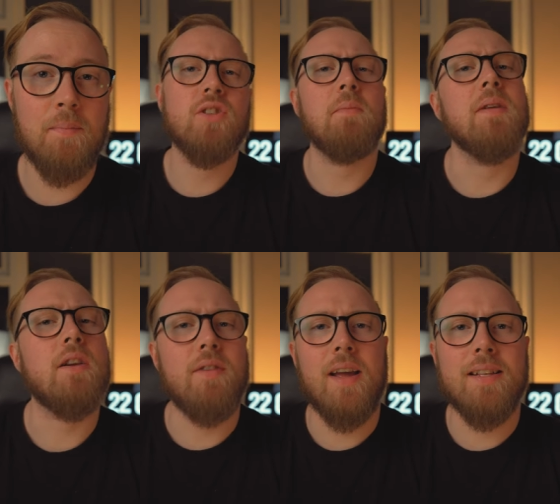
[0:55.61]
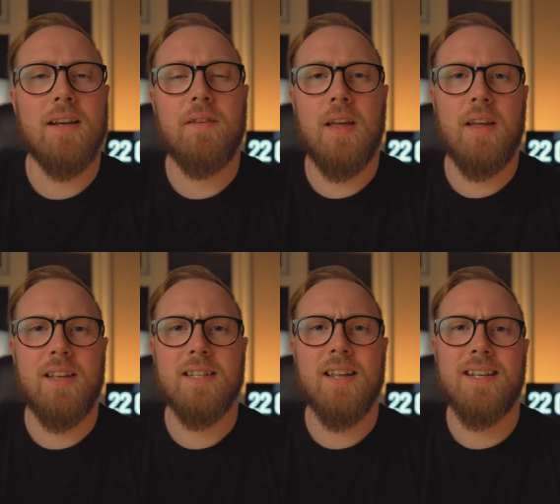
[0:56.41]
So many creators out there
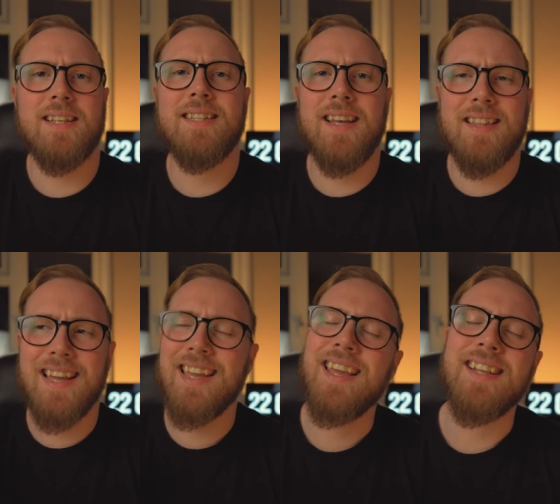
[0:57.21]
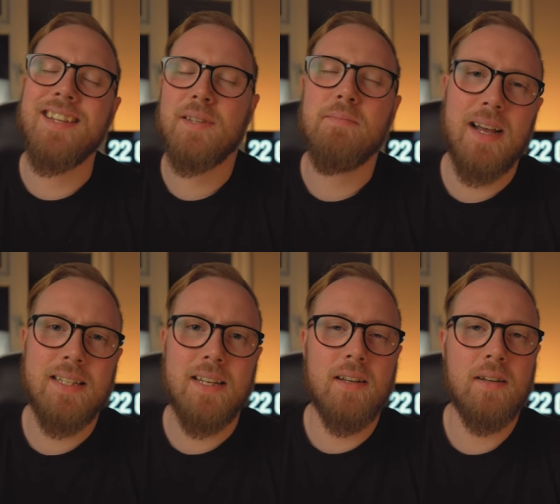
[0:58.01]
these days say that gear doesn't
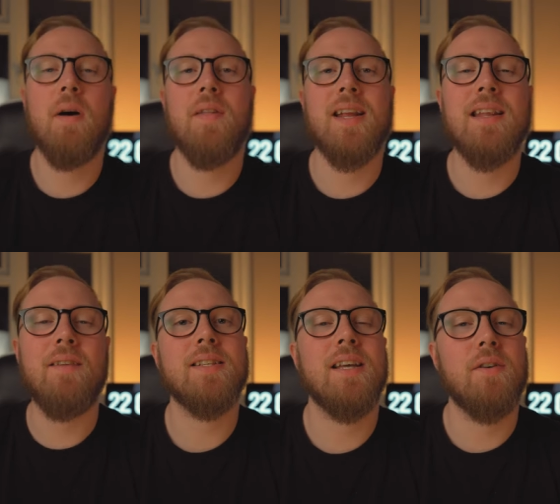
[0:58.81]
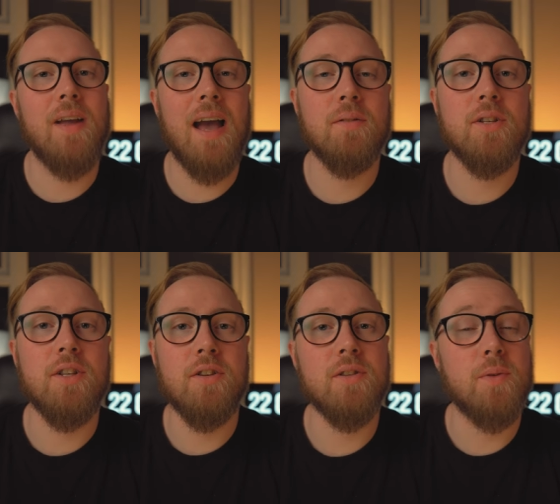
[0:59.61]
matter, but they never tell you how to
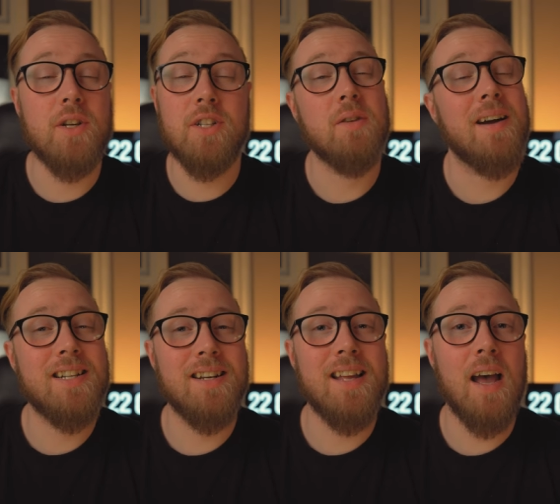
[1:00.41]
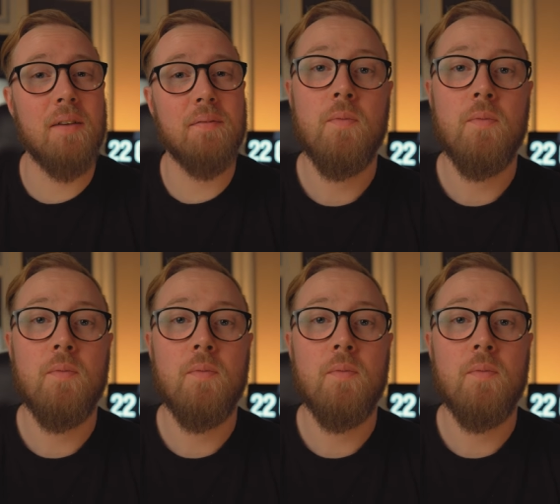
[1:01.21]
use what you do actually have.